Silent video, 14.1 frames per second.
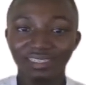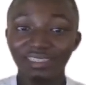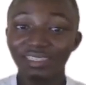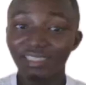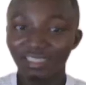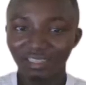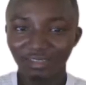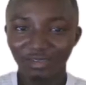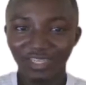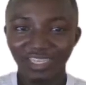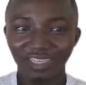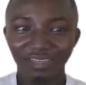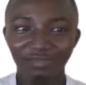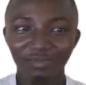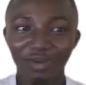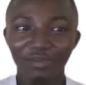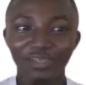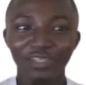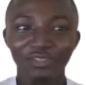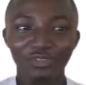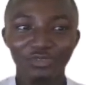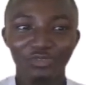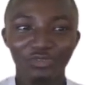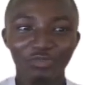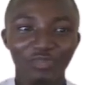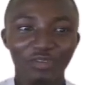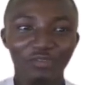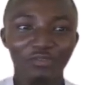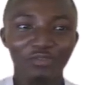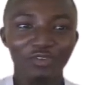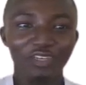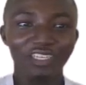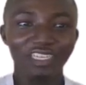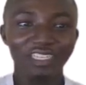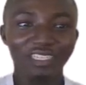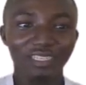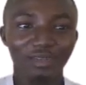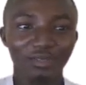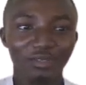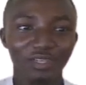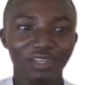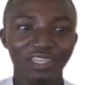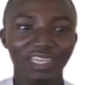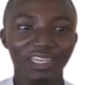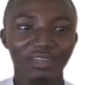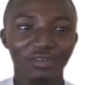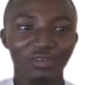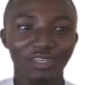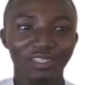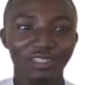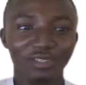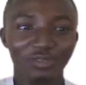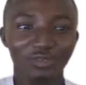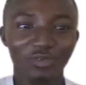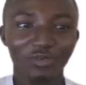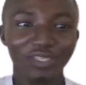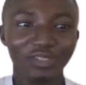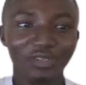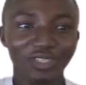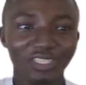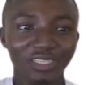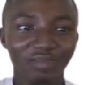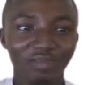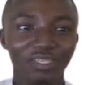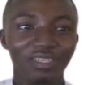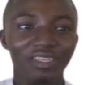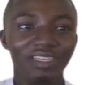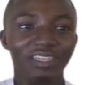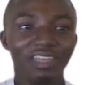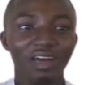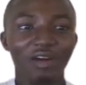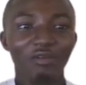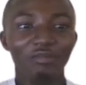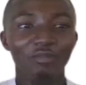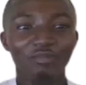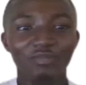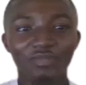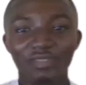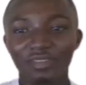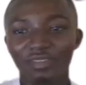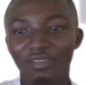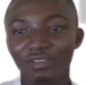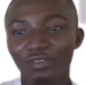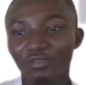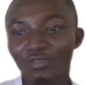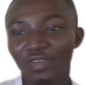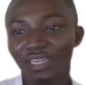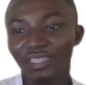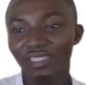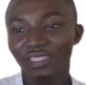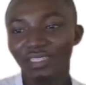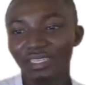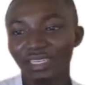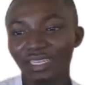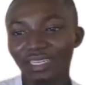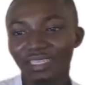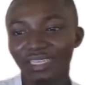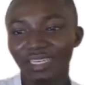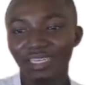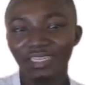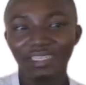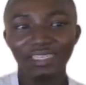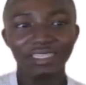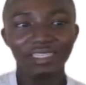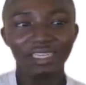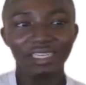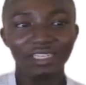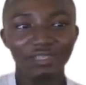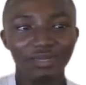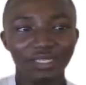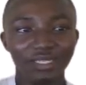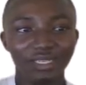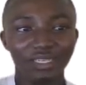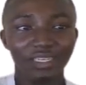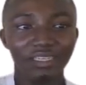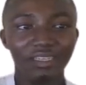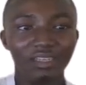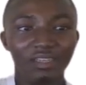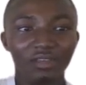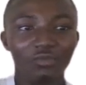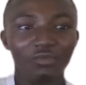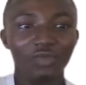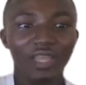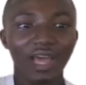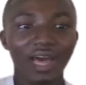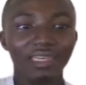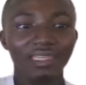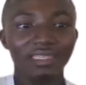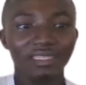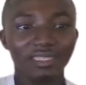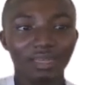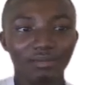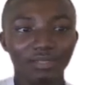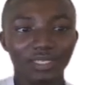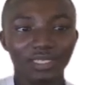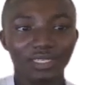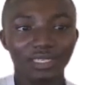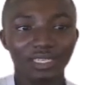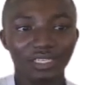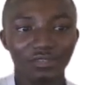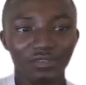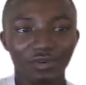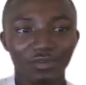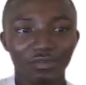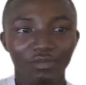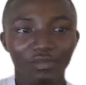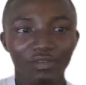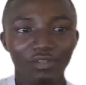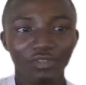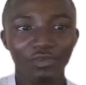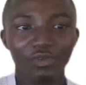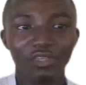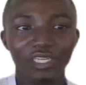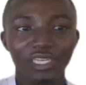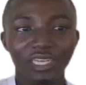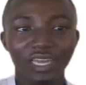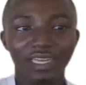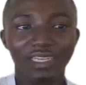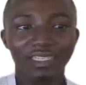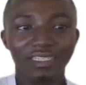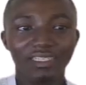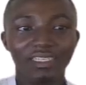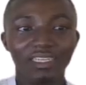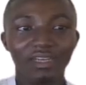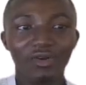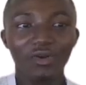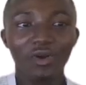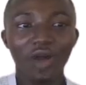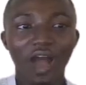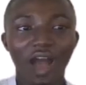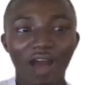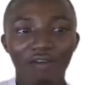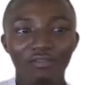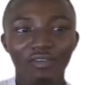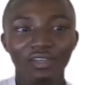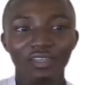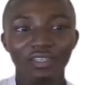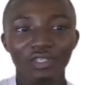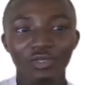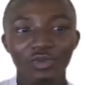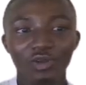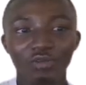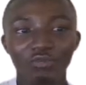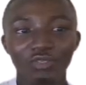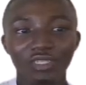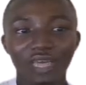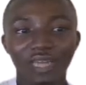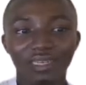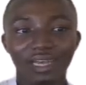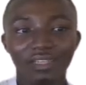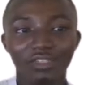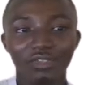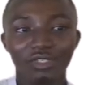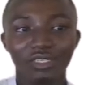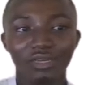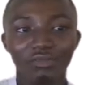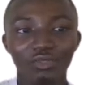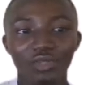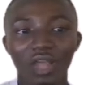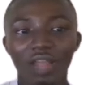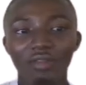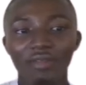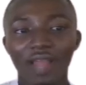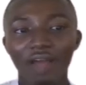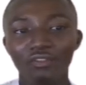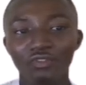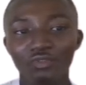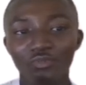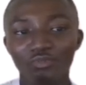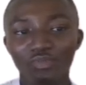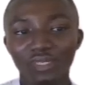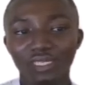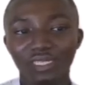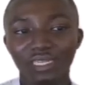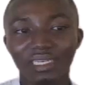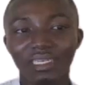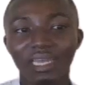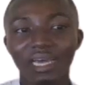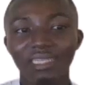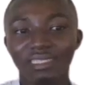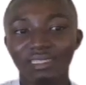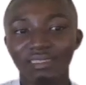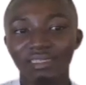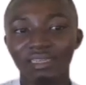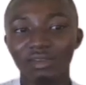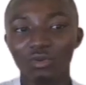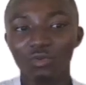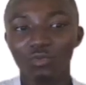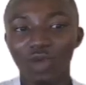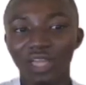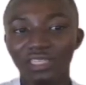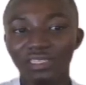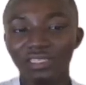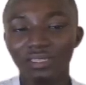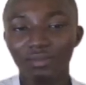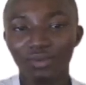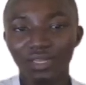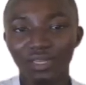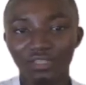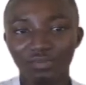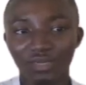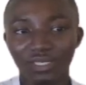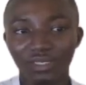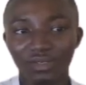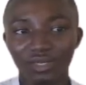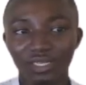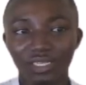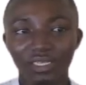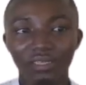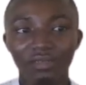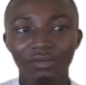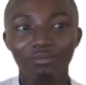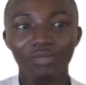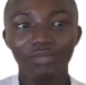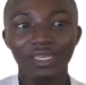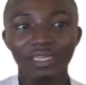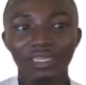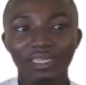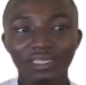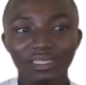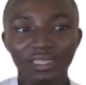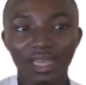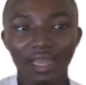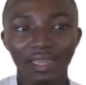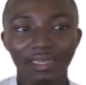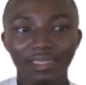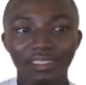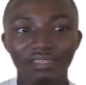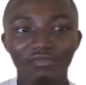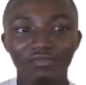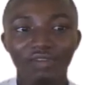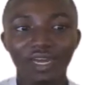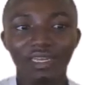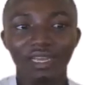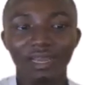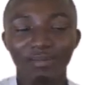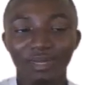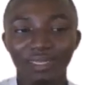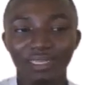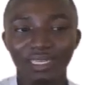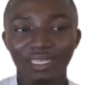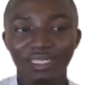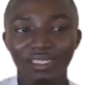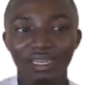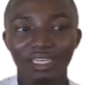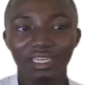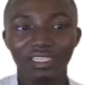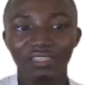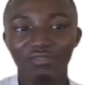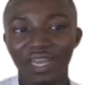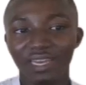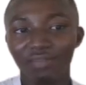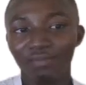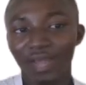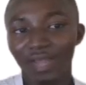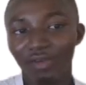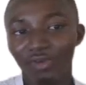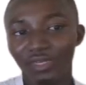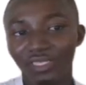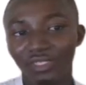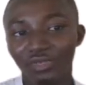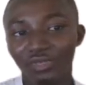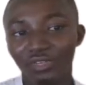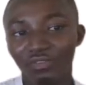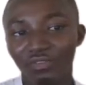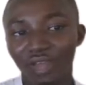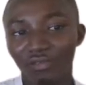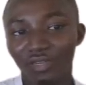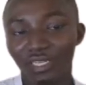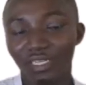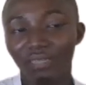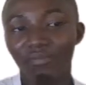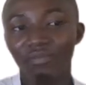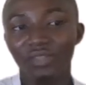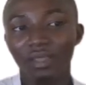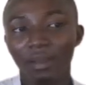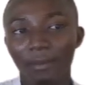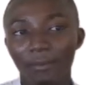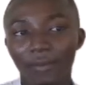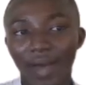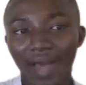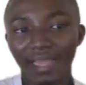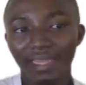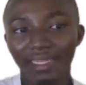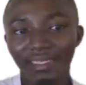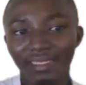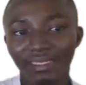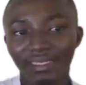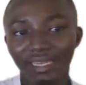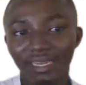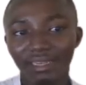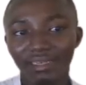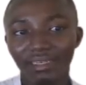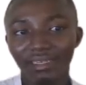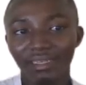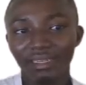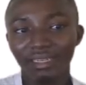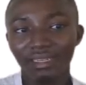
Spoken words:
detailed, okay, but we need to follow the steps so that you get a correct concept. Now, don't forget, in the initial expression, we had something in this form. So looking at this, they all have square root attached to them. So you have to present that in one simple expression, okay? Meaning this 9 is divided is divided by what? This 25, okay? By 10.